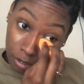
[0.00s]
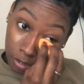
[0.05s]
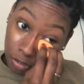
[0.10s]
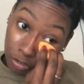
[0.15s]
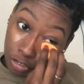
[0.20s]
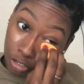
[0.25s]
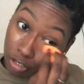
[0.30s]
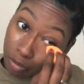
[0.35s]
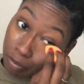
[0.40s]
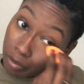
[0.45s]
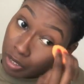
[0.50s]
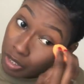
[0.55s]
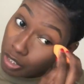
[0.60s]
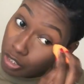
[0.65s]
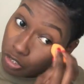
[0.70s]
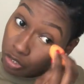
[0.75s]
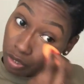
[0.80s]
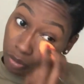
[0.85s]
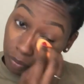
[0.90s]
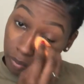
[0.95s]
just
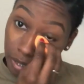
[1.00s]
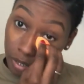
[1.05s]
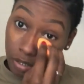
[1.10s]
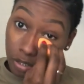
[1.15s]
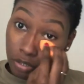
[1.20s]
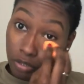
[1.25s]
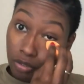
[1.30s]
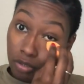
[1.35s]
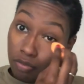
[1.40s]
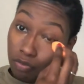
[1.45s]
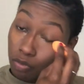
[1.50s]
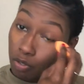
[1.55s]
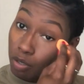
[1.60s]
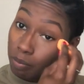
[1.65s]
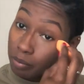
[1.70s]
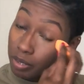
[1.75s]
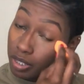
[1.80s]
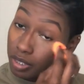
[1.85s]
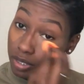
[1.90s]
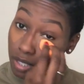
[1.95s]
because you're wearing this
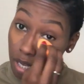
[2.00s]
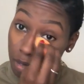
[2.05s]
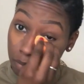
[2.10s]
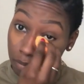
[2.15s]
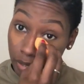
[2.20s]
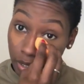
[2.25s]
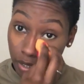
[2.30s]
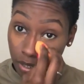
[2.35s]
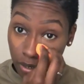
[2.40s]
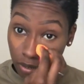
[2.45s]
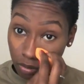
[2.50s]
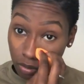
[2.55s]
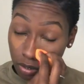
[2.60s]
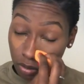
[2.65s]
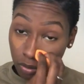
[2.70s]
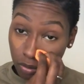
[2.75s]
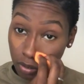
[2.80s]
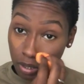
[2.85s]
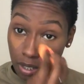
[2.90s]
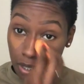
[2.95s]
uniform does not mean, you
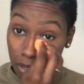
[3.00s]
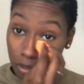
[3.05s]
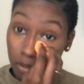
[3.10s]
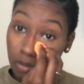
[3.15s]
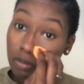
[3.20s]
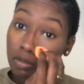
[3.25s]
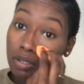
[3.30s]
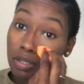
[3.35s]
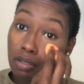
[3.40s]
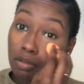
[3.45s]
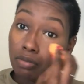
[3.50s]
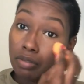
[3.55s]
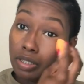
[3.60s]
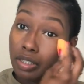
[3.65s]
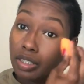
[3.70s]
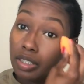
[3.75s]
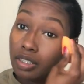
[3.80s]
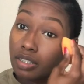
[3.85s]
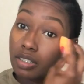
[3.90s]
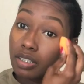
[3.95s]
know, you don't
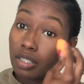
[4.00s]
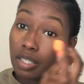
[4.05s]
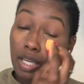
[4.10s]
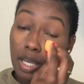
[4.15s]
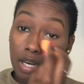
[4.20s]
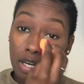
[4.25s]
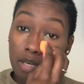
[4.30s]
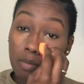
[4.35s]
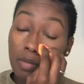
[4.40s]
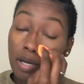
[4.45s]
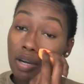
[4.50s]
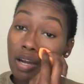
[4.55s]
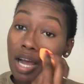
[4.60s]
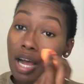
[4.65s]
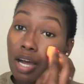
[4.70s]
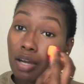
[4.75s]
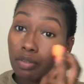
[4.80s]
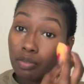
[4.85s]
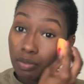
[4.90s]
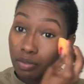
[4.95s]
need to care about
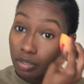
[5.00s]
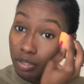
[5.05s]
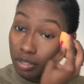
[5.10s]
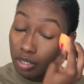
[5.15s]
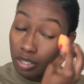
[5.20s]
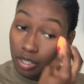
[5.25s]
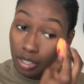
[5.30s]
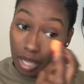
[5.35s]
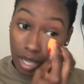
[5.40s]
how you look.